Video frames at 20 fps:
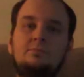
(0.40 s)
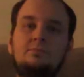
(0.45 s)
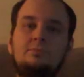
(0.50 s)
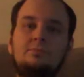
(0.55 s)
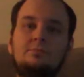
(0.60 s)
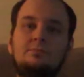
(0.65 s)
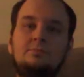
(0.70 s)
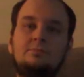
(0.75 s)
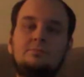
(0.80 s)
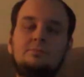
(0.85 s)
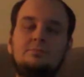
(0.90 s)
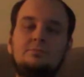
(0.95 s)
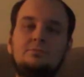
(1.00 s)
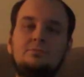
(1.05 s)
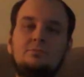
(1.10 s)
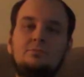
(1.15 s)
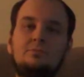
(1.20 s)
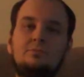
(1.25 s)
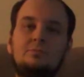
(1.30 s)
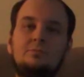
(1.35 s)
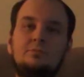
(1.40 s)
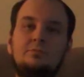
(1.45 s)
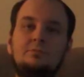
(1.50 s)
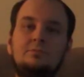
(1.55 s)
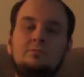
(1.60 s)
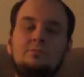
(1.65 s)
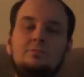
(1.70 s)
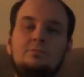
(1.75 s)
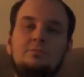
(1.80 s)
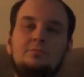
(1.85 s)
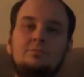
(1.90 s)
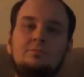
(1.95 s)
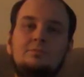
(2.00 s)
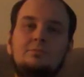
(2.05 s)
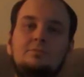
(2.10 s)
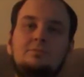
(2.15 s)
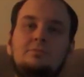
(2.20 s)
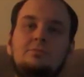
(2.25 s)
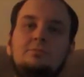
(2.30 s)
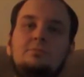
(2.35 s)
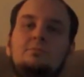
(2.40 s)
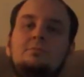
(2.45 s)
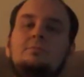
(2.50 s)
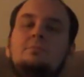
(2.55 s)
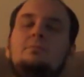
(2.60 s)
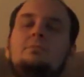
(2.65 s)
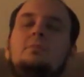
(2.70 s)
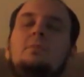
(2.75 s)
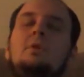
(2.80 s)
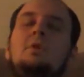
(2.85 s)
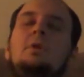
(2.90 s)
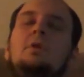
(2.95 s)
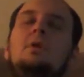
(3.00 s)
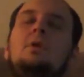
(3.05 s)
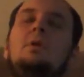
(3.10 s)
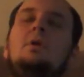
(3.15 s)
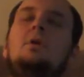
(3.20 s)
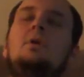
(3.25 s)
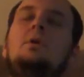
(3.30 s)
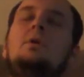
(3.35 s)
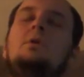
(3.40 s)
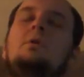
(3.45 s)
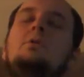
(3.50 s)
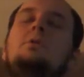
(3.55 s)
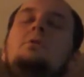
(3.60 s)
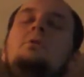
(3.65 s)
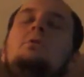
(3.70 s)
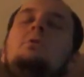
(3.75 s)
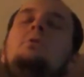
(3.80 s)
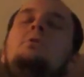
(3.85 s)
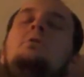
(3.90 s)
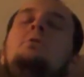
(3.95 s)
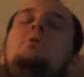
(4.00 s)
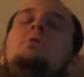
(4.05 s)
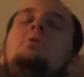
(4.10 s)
(not speaking)